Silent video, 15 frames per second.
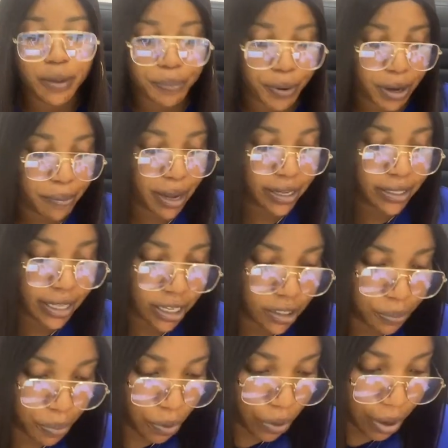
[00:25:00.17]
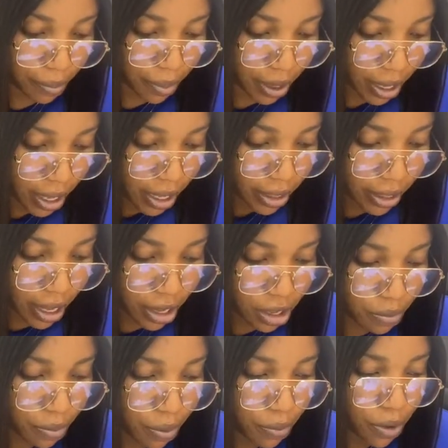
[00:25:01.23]
A pre-masters program. Now
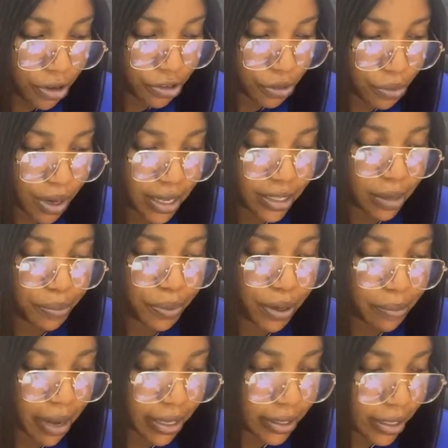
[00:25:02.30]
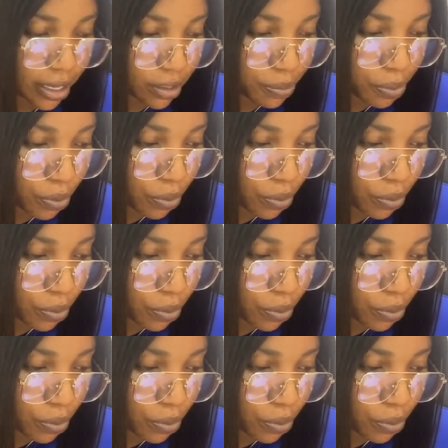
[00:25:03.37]
you'll be wondering, what is a pre-masters